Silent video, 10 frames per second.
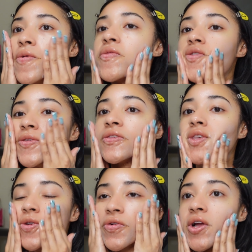this is
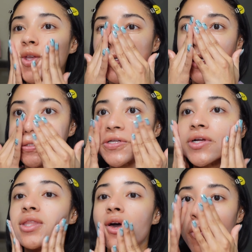a great
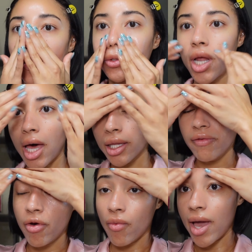sunscreen that will not
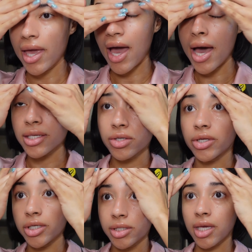leave a white cast on
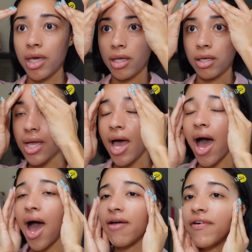your skin.
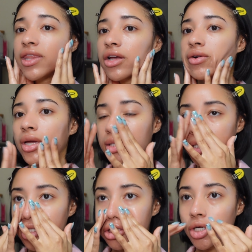I find the Korean
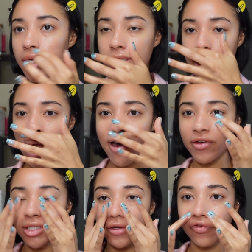sunscreens, they have
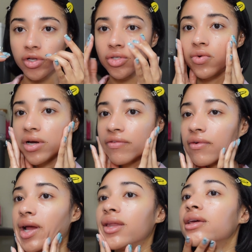a different sort of
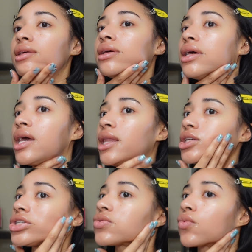rating, and
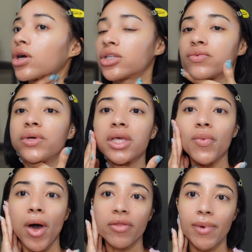it just works
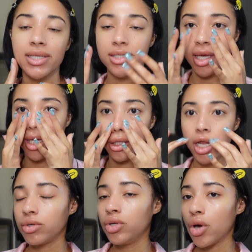really well with my
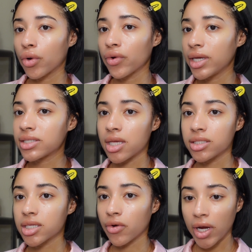skin. No Korean
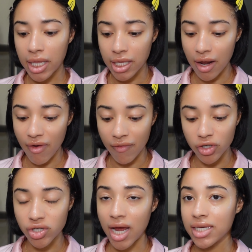sunscreen that I've
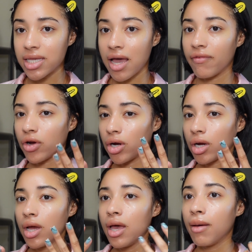ever tried has
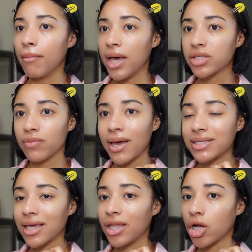ever messed with my
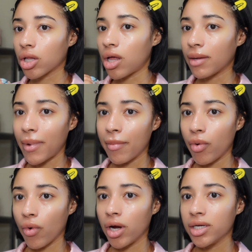skin or clogged my
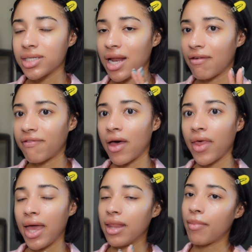pores, and I found
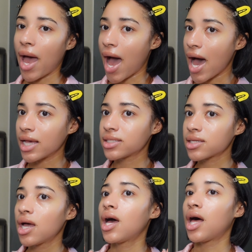that in the
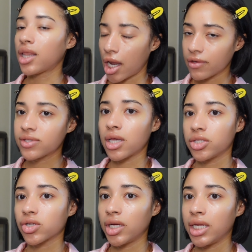past, a lot of
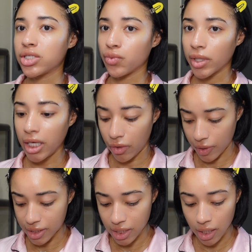sunscreen is really
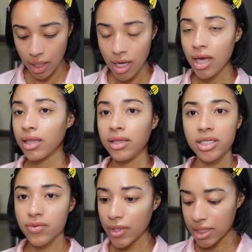greasy.
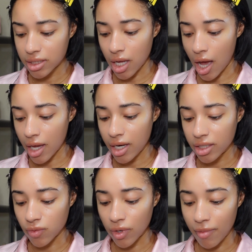This one is not.
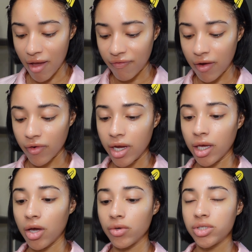It's one of my favorite
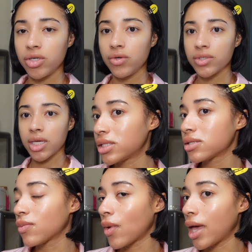and go-tos. This
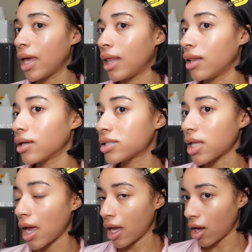is what it looks
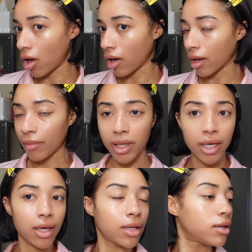like, all
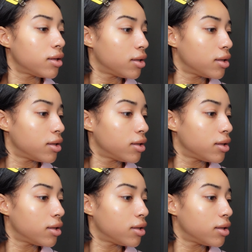completed.